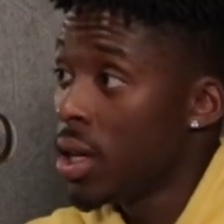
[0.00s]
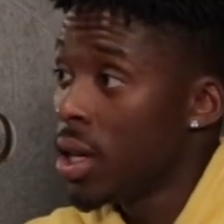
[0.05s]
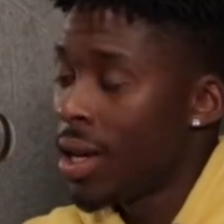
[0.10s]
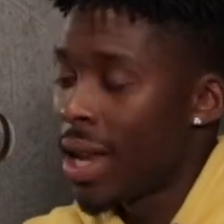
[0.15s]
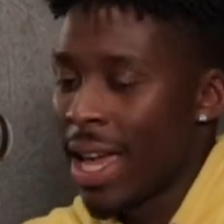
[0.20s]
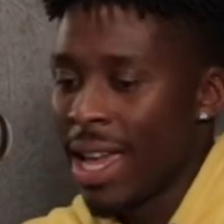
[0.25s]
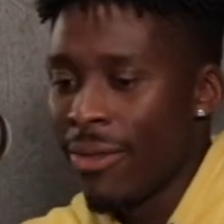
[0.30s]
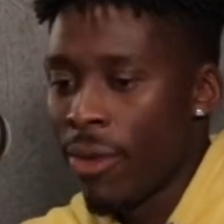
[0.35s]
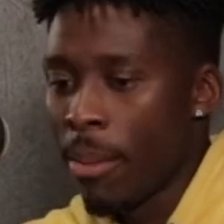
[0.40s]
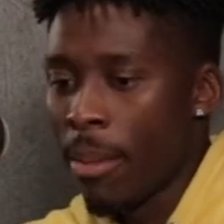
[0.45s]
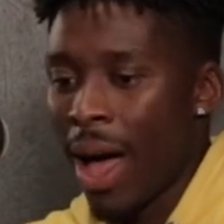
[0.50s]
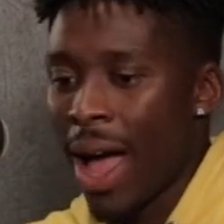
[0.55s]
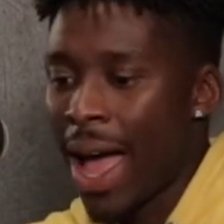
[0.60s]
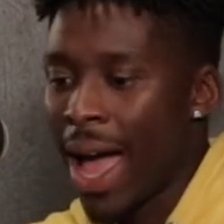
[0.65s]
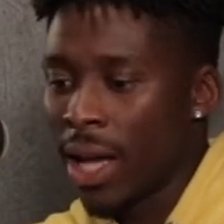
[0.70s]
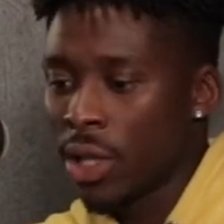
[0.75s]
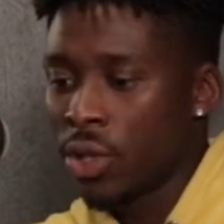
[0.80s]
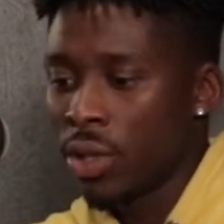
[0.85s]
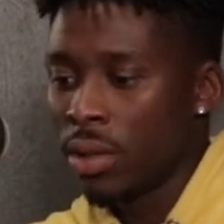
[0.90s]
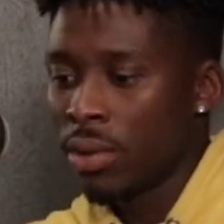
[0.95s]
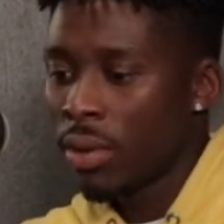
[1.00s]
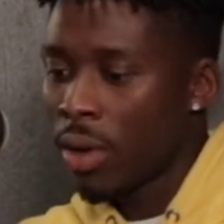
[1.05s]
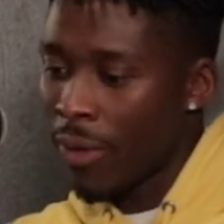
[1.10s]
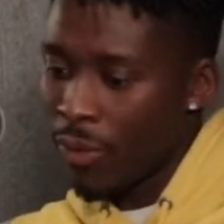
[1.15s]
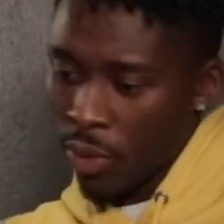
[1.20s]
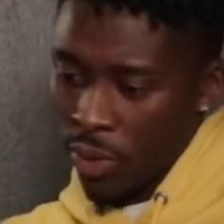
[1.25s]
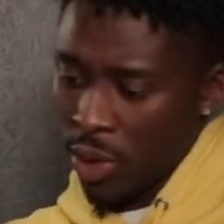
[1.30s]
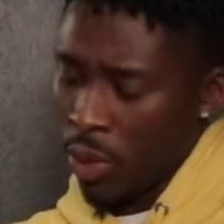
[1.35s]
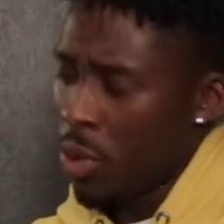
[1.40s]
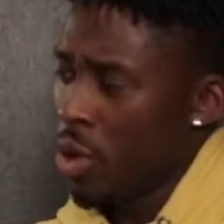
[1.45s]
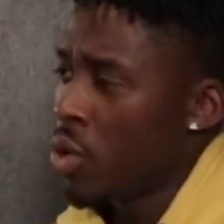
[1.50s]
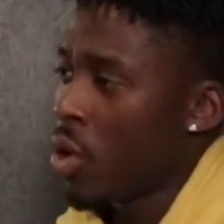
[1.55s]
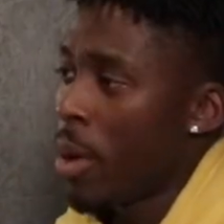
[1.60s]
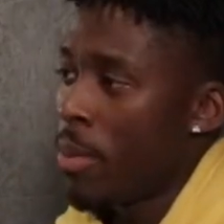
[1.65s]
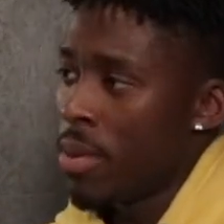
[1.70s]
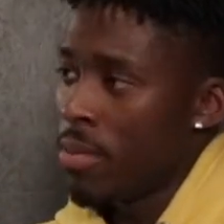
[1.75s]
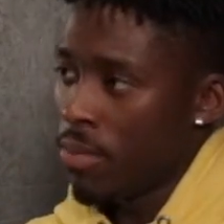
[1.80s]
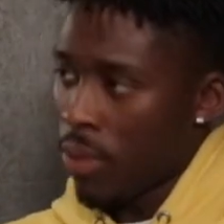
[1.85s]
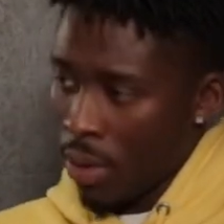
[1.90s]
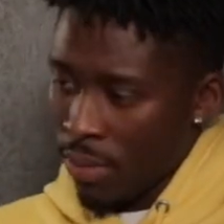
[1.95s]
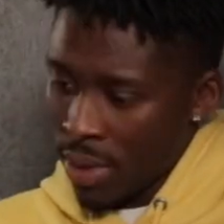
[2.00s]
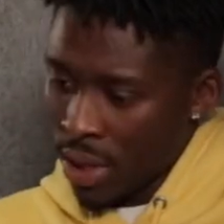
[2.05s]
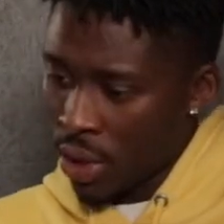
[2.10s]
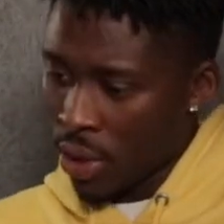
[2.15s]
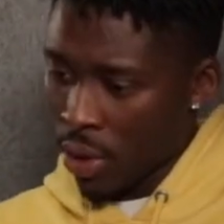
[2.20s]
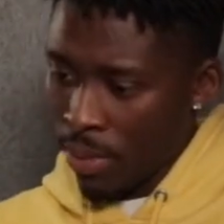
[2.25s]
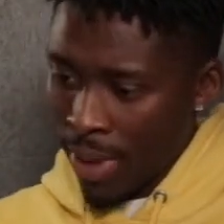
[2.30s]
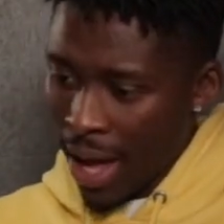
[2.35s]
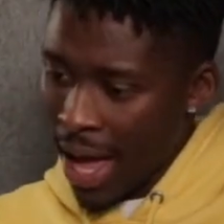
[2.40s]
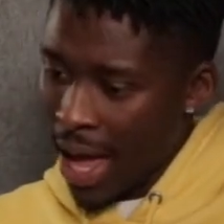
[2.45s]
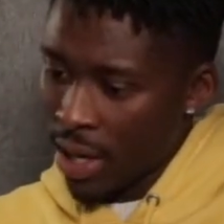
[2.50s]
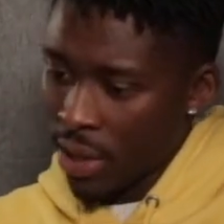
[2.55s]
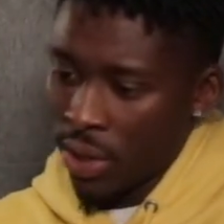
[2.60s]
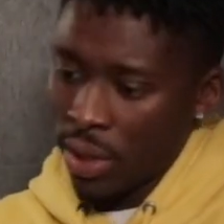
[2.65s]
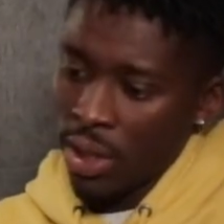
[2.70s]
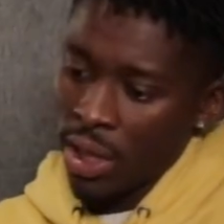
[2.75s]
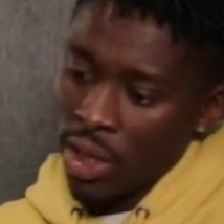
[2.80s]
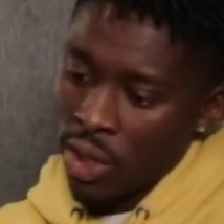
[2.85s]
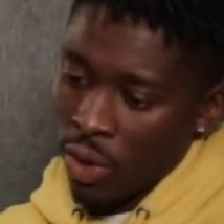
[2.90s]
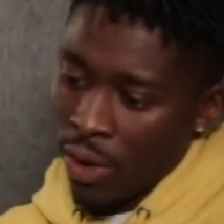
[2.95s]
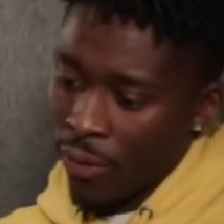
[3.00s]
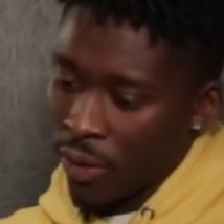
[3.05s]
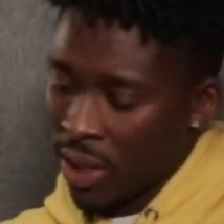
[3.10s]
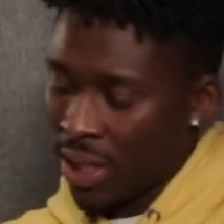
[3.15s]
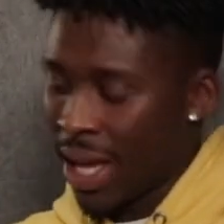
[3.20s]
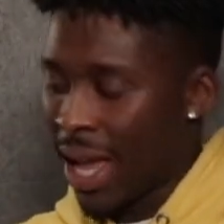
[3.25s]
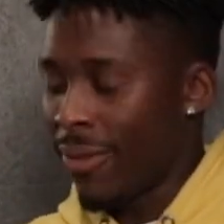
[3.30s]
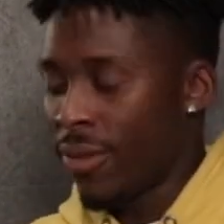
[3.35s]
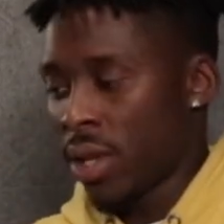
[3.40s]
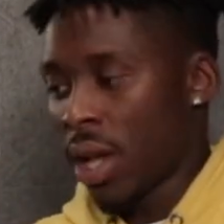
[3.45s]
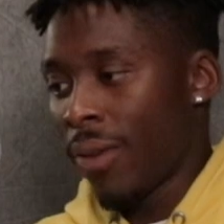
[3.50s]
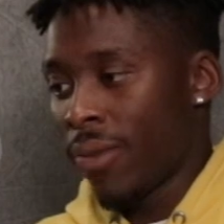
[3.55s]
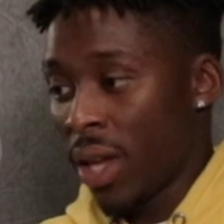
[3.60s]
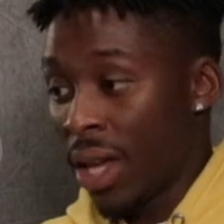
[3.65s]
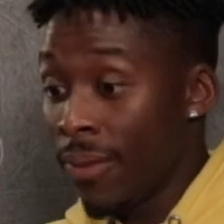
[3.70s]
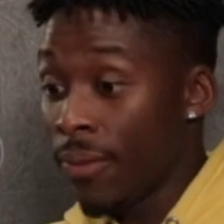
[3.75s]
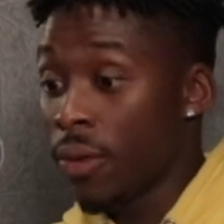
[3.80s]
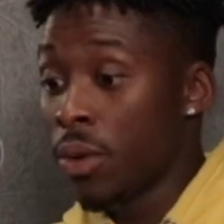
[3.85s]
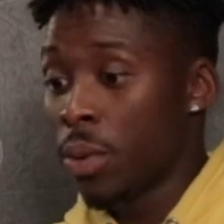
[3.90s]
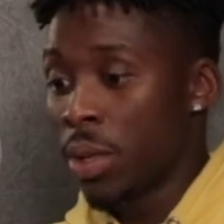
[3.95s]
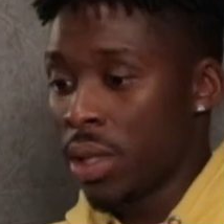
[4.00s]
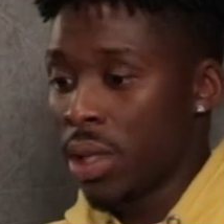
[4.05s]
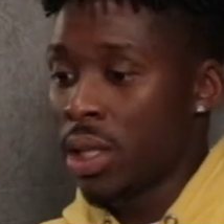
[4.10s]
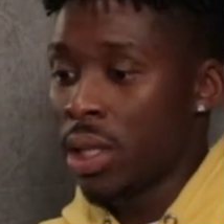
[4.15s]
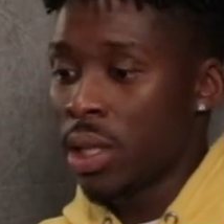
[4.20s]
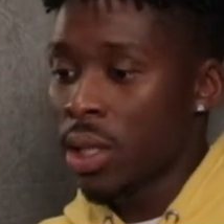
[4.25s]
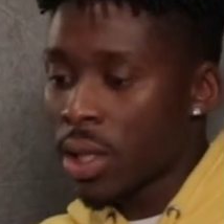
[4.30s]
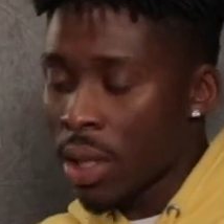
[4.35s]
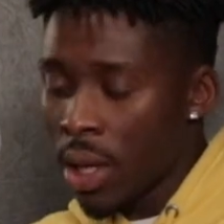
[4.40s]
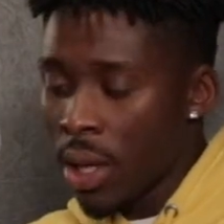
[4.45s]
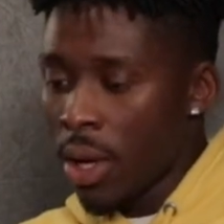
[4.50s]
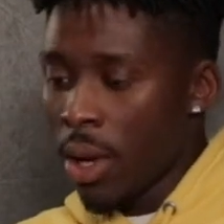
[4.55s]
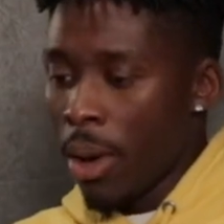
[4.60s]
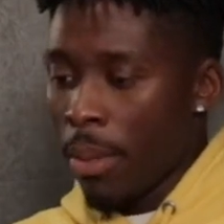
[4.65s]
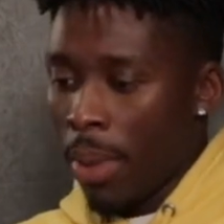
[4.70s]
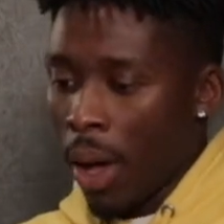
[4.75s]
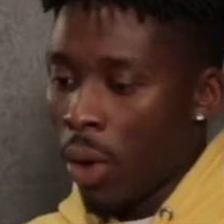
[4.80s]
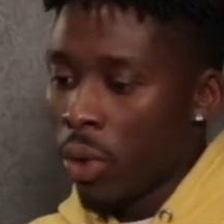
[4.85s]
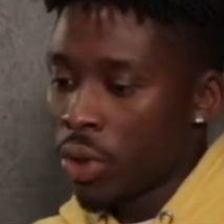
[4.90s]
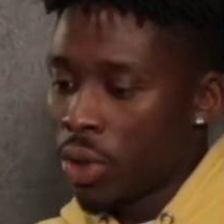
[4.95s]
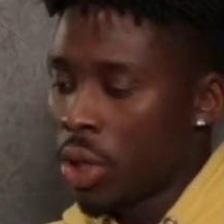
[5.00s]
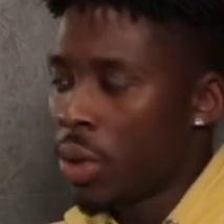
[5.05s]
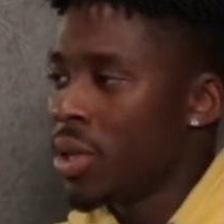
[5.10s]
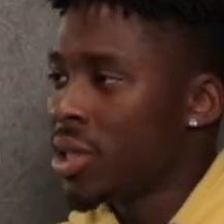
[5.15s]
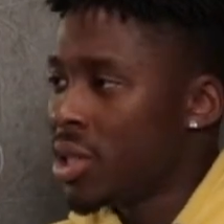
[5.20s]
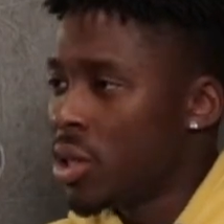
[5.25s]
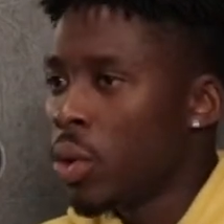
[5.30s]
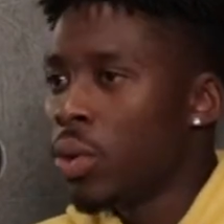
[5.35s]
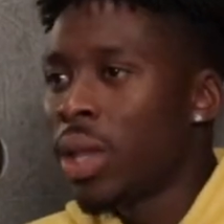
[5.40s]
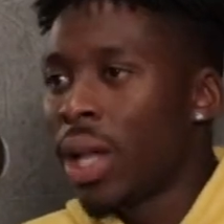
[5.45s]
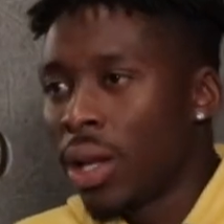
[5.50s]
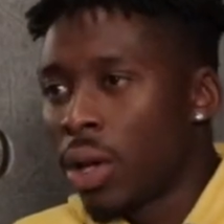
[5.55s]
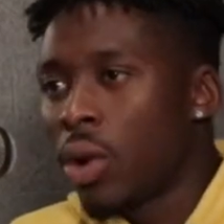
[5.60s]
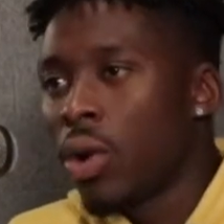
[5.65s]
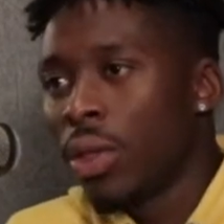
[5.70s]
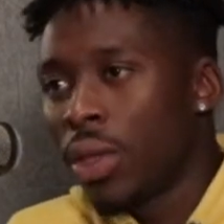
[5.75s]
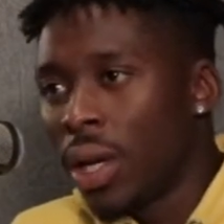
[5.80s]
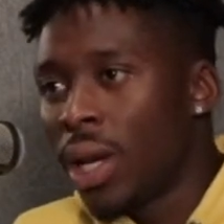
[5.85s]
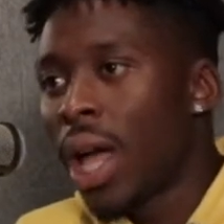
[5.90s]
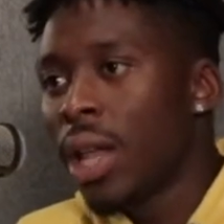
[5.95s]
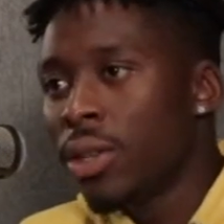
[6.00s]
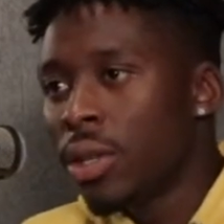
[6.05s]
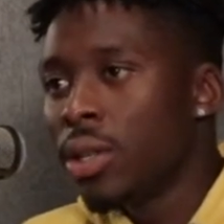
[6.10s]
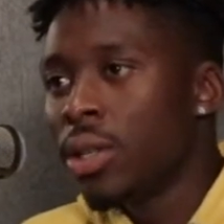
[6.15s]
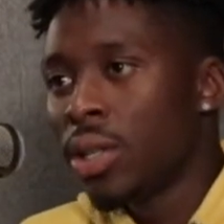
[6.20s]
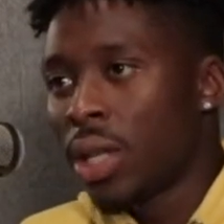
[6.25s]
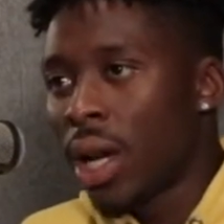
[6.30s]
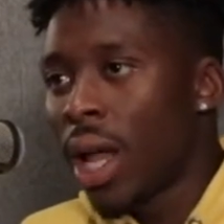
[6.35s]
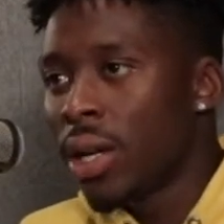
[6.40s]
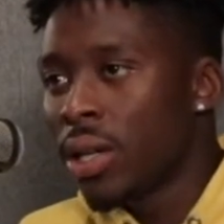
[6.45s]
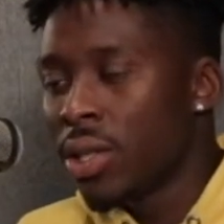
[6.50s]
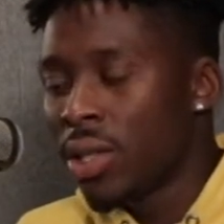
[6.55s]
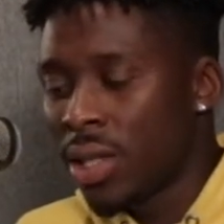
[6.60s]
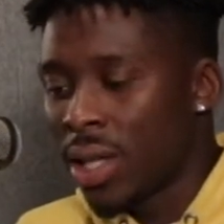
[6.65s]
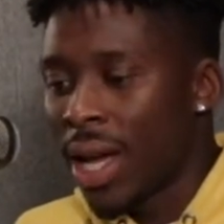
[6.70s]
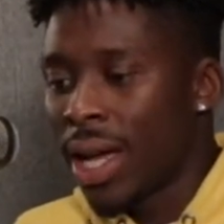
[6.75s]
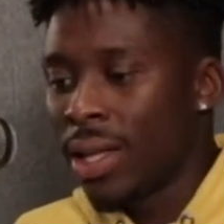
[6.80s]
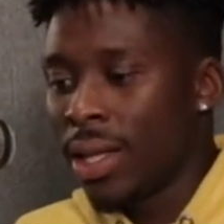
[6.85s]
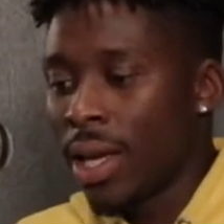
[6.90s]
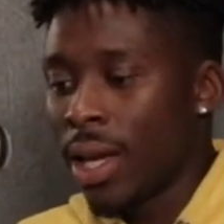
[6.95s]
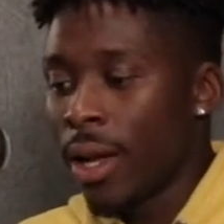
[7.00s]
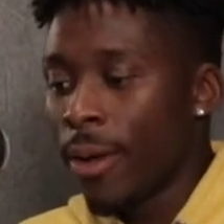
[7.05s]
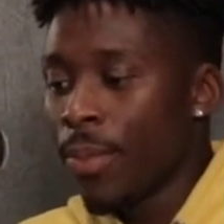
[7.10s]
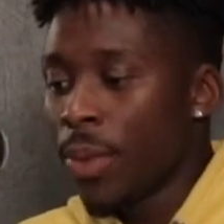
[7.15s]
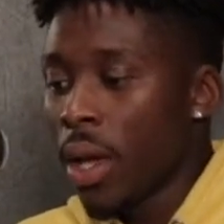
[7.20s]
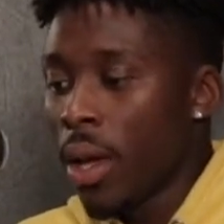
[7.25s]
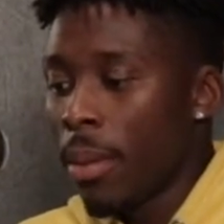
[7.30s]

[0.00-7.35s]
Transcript: Like, even my accent, obviously we grew up in Bromley, so my accent is obviously has other influences, but also it's still that got the London side there.